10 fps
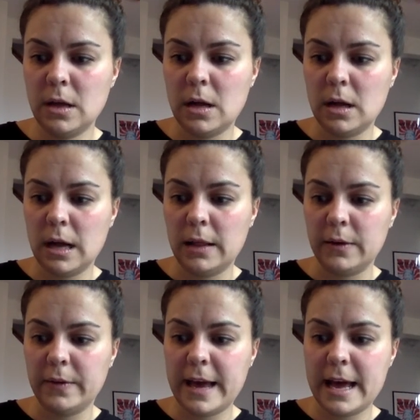I'll color
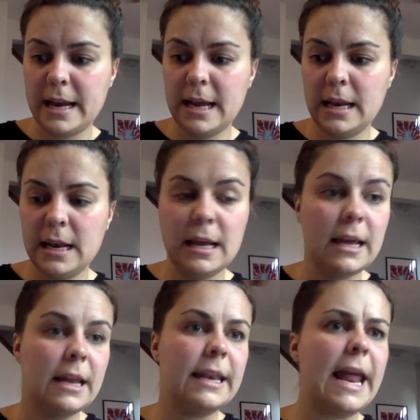that in.
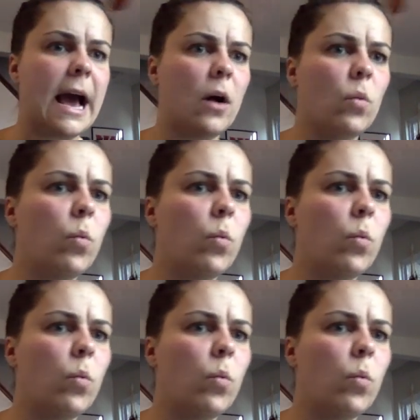Now,